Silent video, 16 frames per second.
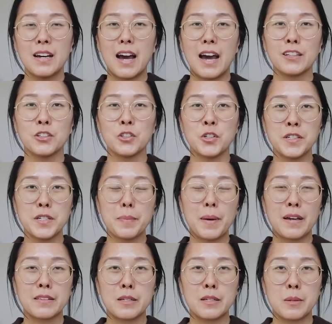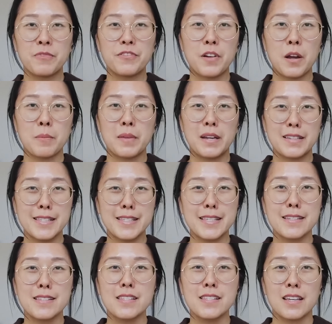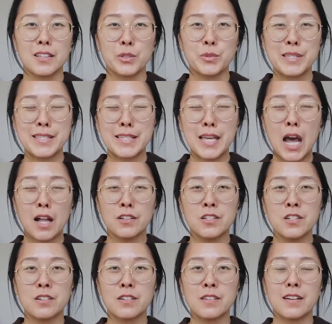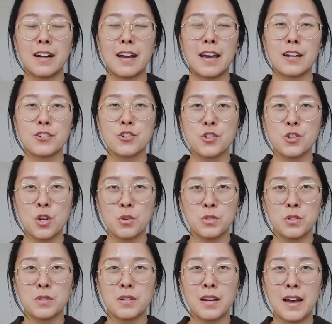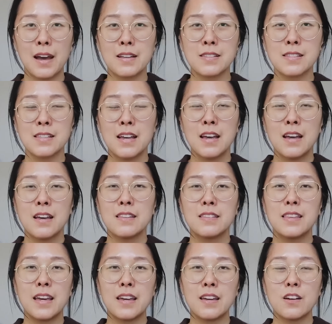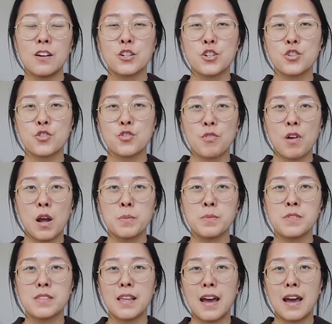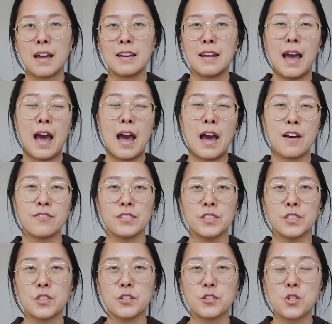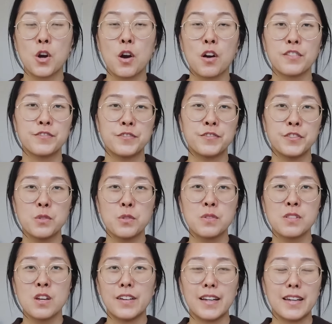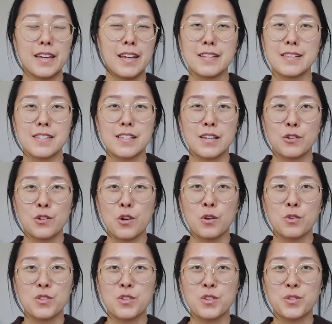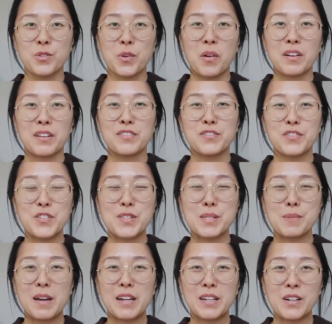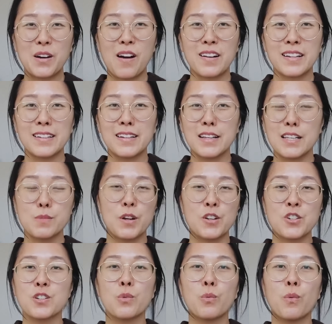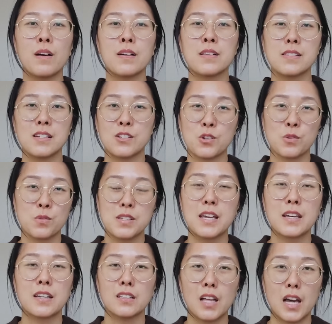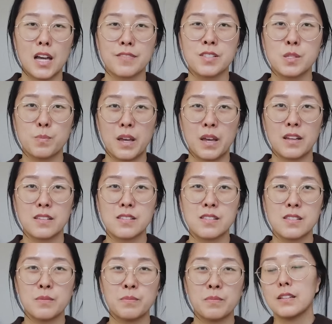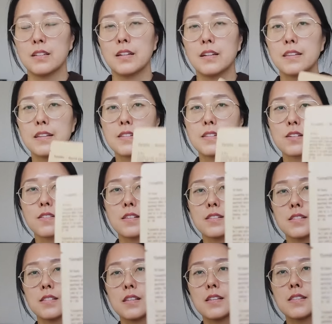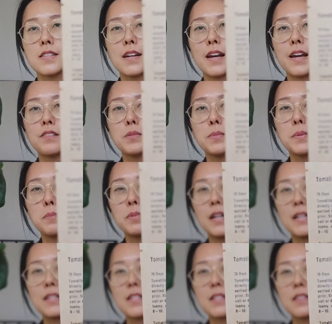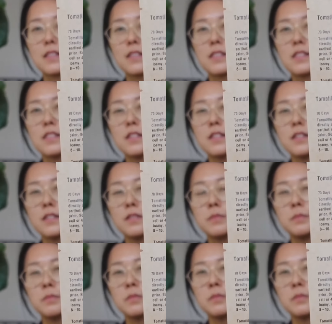I learned about them from that Seed St. Louis calendar that I had shown you guys. They are shrubs that have little tart fruits. I can't say no to growing fruits in my garden, especially ones that don't take a lot of space. And these are the seeds that I will be planting this year.